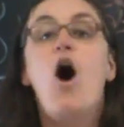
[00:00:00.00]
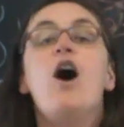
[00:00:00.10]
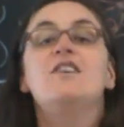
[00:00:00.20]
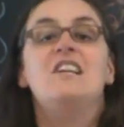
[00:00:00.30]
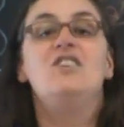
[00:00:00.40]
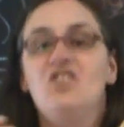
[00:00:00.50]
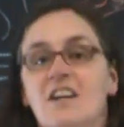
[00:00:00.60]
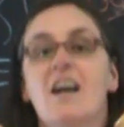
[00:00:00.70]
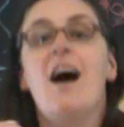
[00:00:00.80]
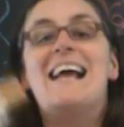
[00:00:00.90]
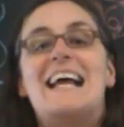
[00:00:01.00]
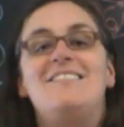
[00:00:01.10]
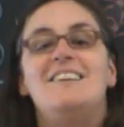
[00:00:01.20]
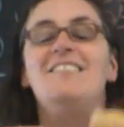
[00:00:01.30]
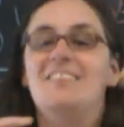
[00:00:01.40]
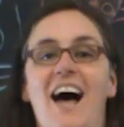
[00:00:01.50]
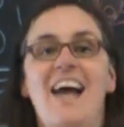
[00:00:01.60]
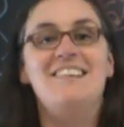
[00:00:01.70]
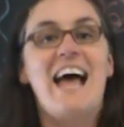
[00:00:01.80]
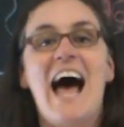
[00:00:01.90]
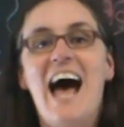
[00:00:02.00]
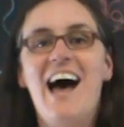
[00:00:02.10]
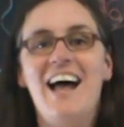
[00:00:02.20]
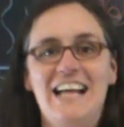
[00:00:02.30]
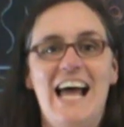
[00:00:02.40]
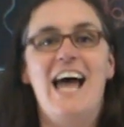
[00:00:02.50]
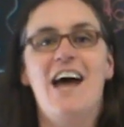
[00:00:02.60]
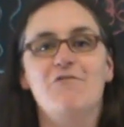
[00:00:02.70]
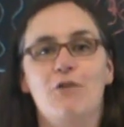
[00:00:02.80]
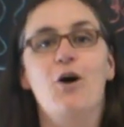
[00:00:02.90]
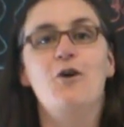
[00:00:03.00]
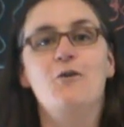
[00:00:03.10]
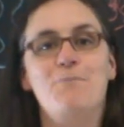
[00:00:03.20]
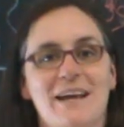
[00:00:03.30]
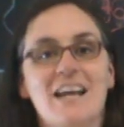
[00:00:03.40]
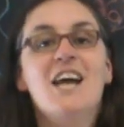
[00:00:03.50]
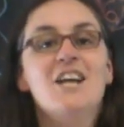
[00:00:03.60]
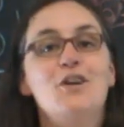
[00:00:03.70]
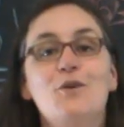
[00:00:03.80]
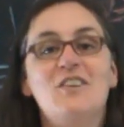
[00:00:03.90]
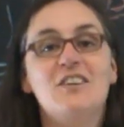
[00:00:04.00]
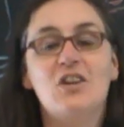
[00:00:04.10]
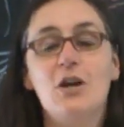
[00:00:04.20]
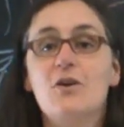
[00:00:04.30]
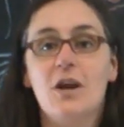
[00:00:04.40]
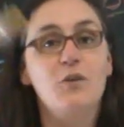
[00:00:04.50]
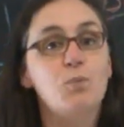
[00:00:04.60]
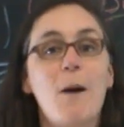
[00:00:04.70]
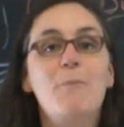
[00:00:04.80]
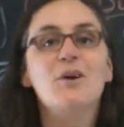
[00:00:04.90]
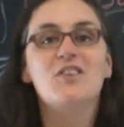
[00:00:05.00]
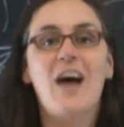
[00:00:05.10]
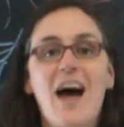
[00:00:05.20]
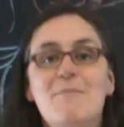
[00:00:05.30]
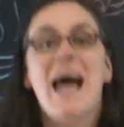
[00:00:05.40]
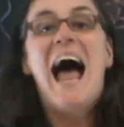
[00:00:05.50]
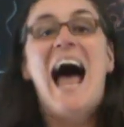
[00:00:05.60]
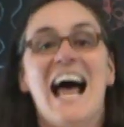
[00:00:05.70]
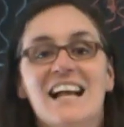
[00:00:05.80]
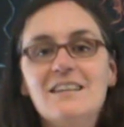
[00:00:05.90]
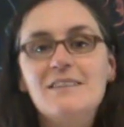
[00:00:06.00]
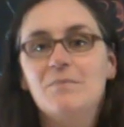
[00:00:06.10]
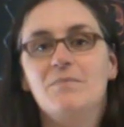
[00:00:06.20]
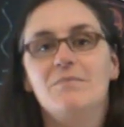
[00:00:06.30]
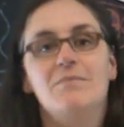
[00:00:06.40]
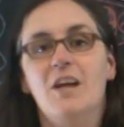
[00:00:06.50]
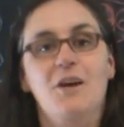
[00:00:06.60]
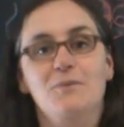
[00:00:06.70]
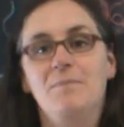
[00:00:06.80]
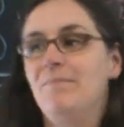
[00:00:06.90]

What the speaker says: Oxygen can't get inside. Anaerobic. Uses glucose one more time. No.